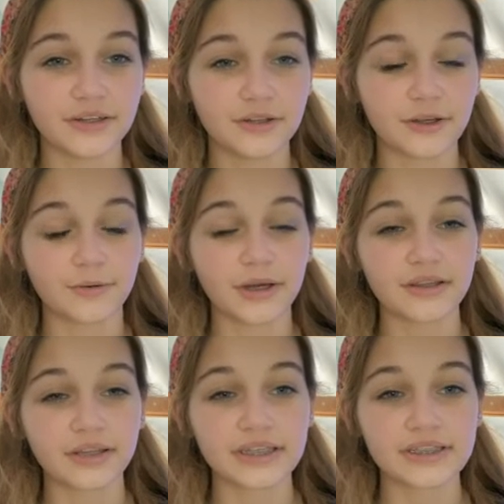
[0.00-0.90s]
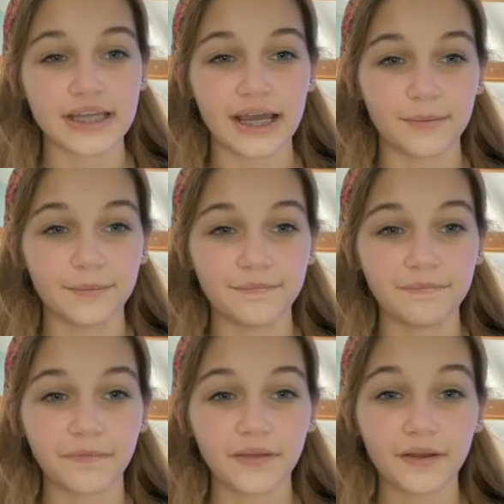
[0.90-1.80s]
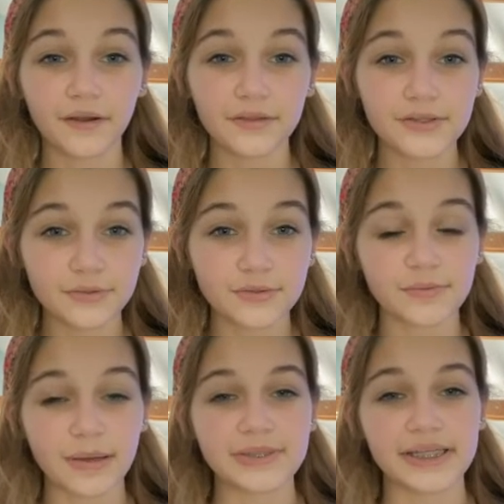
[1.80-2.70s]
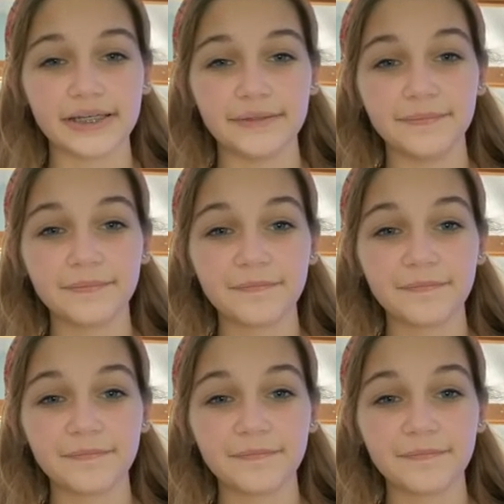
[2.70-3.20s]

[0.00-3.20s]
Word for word: under the Quick Links tab on the school's website.